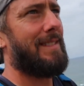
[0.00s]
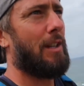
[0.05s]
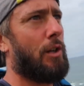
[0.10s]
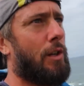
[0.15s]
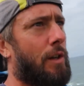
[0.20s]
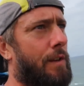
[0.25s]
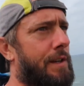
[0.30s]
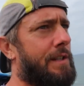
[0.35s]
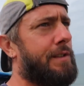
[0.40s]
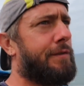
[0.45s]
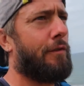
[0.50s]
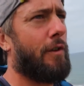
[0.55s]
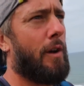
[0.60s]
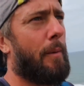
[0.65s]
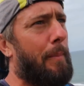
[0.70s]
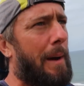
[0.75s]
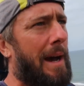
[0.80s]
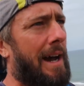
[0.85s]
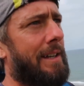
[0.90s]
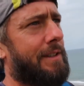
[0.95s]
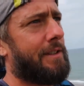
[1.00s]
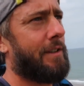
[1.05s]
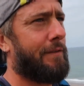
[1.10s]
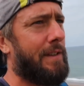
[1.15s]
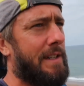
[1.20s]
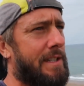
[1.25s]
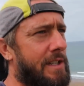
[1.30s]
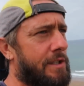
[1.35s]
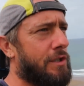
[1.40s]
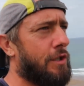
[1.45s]
Look at this for a pad, though.
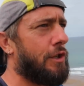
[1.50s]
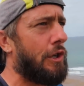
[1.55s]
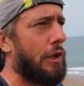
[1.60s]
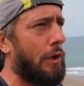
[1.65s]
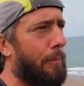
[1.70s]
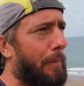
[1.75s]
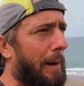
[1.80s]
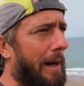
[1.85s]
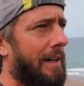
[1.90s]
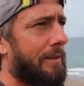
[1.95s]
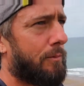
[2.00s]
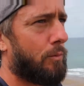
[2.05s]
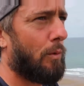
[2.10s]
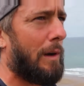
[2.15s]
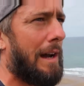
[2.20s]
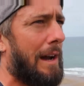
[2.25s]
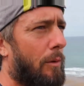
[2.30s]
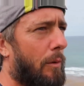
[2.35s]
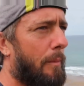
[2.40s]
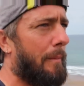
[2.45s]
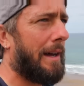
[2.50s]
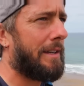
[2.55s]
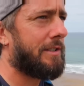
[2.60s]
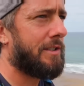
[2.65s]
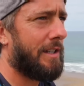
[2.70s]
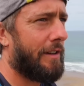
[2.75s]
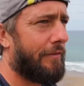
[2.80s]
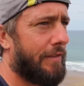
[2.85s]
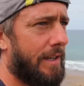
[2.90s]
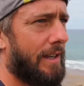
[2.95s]
This is a new pad. Wow,
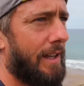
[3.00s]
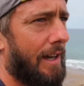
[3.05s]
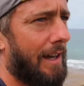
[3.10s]
imagine having